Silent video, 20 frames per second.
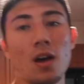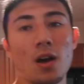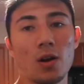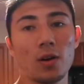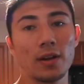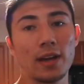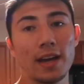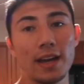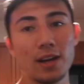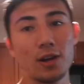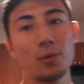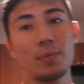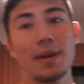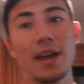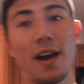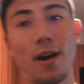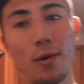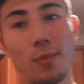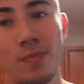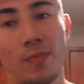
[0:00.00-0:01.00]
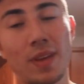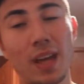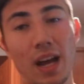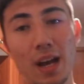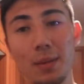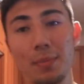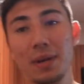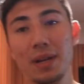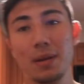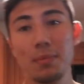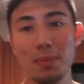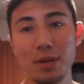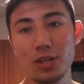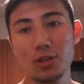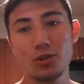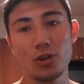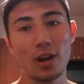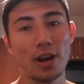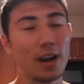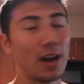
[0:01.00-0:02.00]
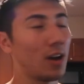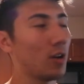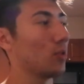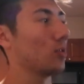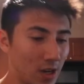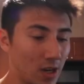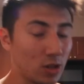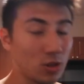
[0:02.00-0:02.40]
Okay, hear me out. I'm kind of being a bitch right now.